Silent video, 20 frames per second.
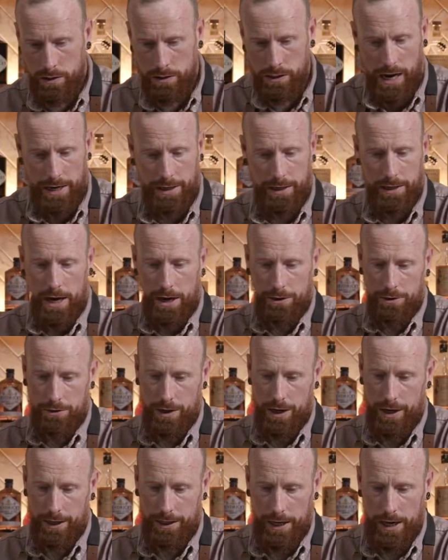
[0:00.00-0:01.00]
I can now do
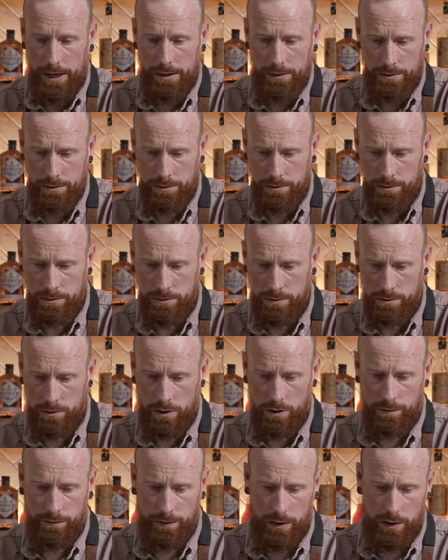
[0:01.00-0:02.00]
that again
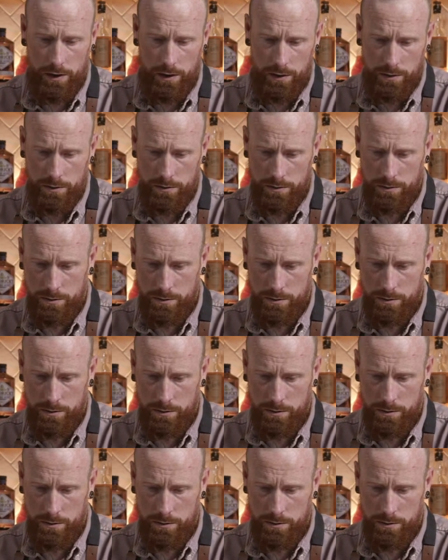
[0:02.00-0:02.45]
over here.